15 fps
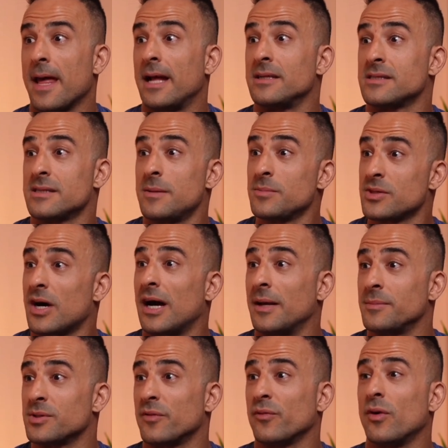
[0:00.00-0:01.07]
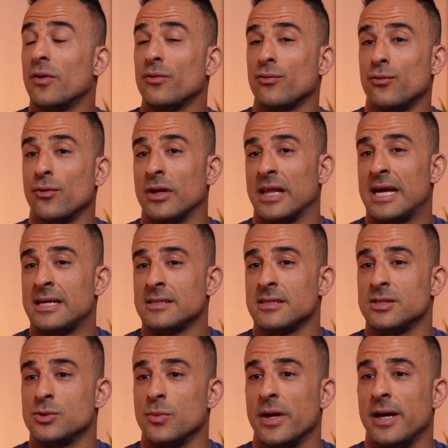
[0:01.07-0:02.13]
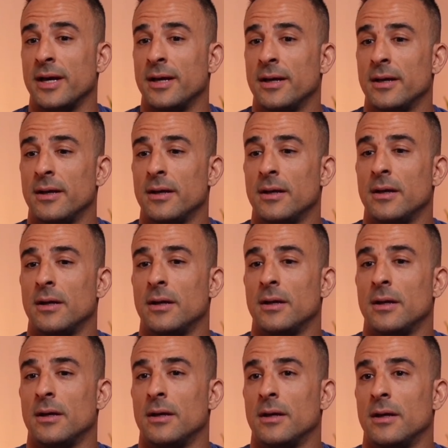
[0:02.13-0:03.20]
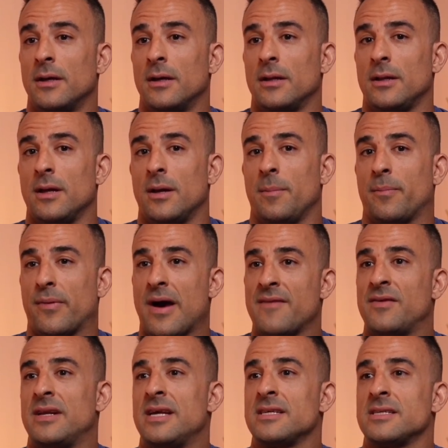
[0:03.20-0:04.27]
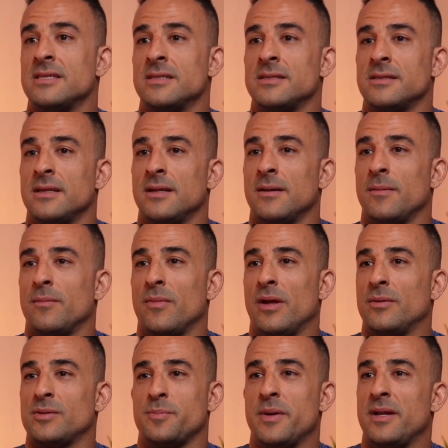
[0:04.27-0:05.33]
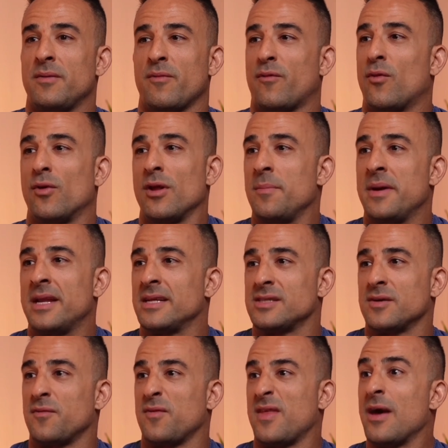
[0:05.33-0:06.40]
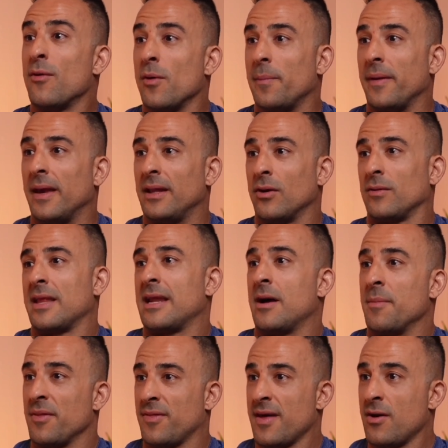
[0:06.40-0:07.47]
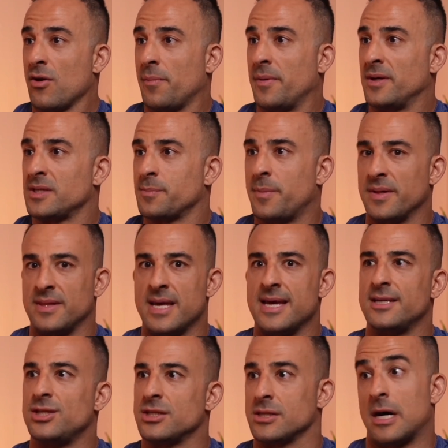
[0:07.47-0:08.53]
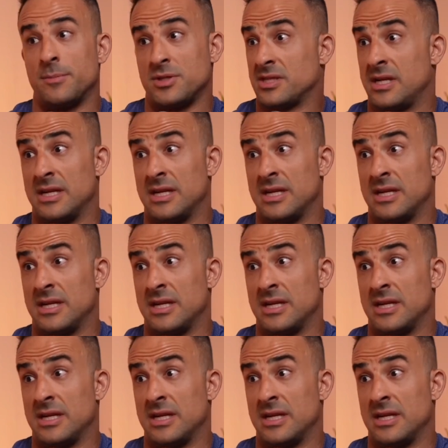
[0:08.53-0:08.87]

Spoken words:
And sometimes I've gone through classes where the private lesson, it's been 40 minutes of therapy, and not that I'm a therapist, but I'm just